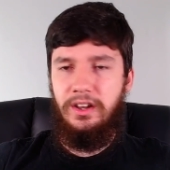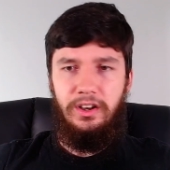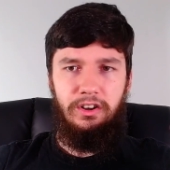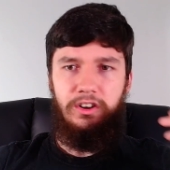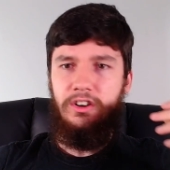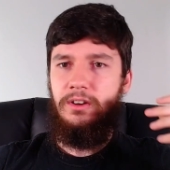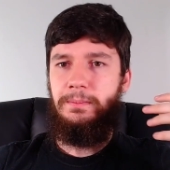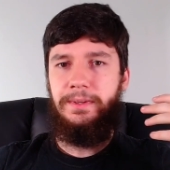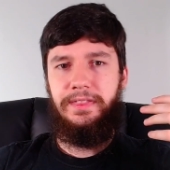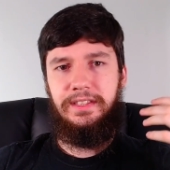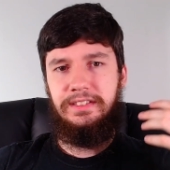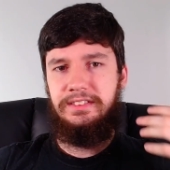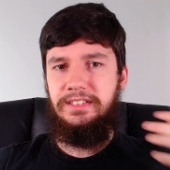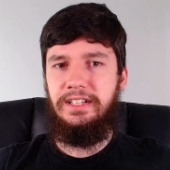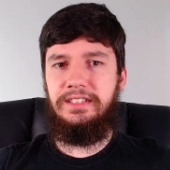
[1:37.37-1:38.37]
oh, but
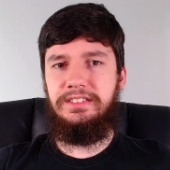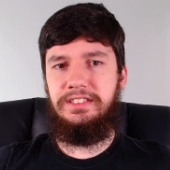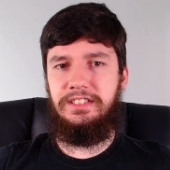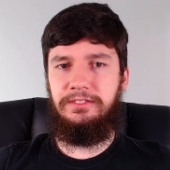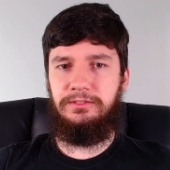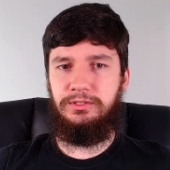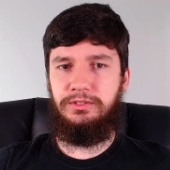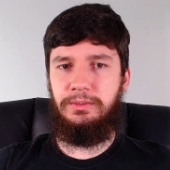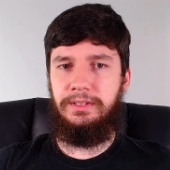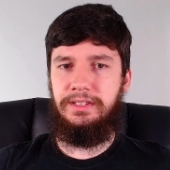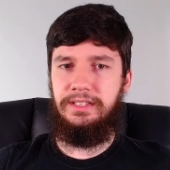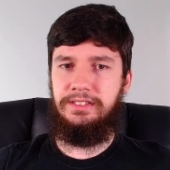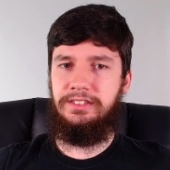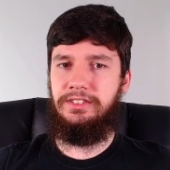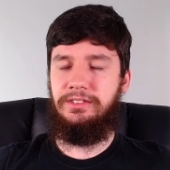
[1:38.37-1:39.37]
there's tons of difference between
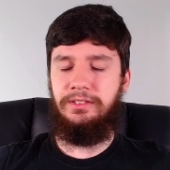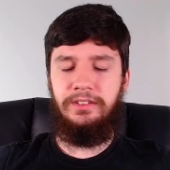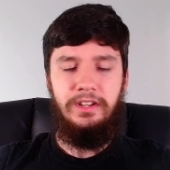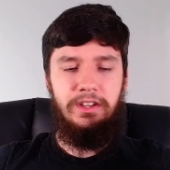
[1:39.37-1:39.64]
these two.